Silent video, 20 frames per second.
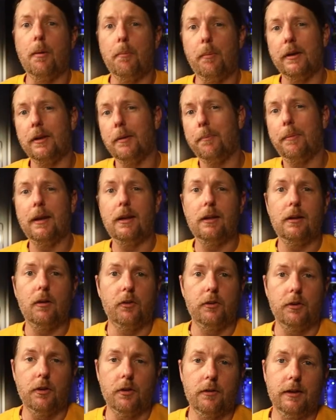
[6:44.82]
But depending
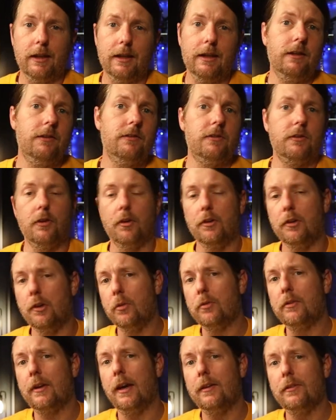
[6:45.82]
on your needs and your
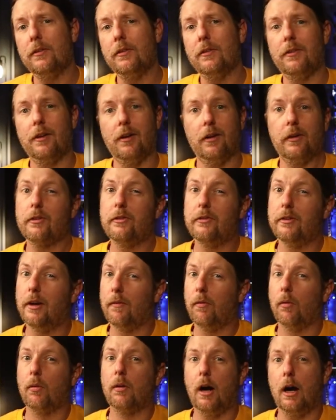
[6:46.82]
use cases, there are
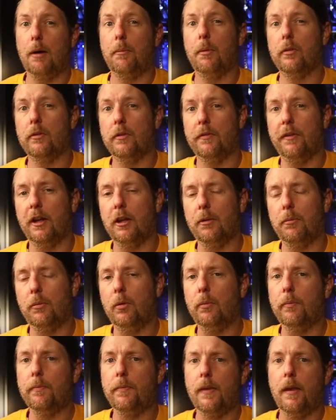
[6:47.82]
several combos
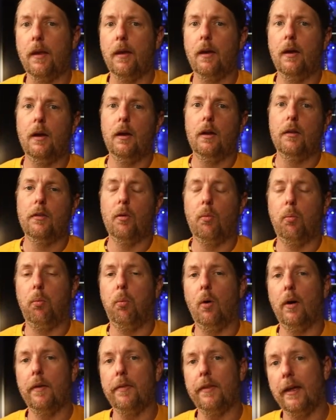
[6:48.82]
available. The
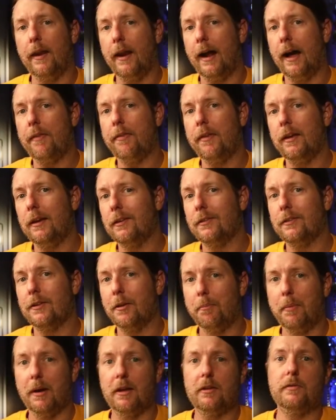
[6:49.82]
one that I think is the
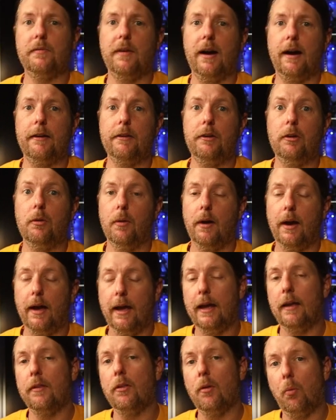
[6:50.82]
best value
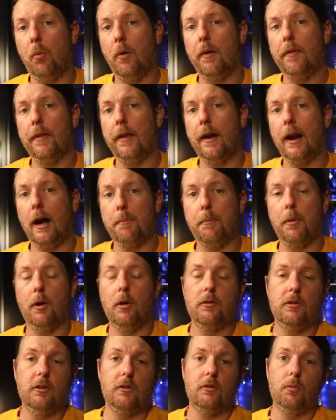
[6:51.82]
and the one that I
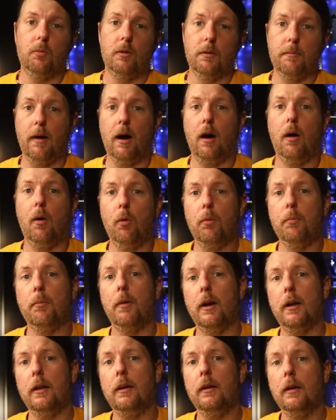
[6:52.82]
purchased with my own
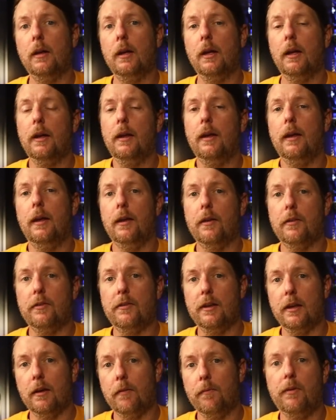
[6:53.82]
money is
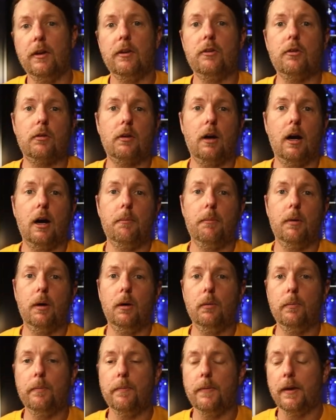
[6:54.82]
the Adventure
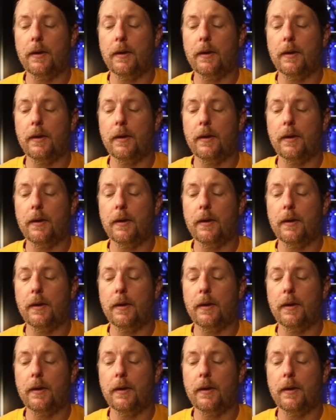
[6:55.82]
combo.